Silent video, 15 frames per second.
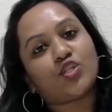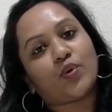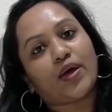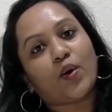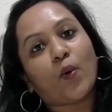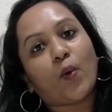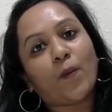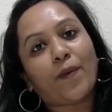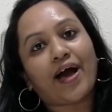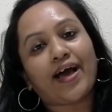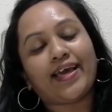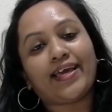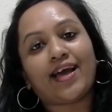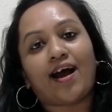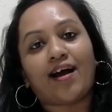So I hope
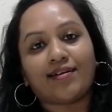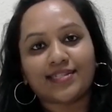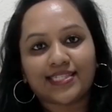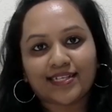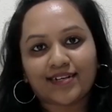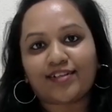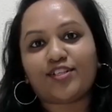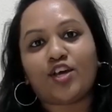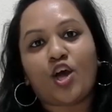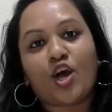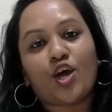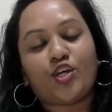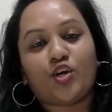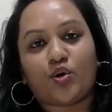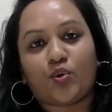I answered
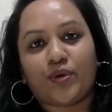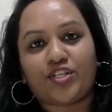your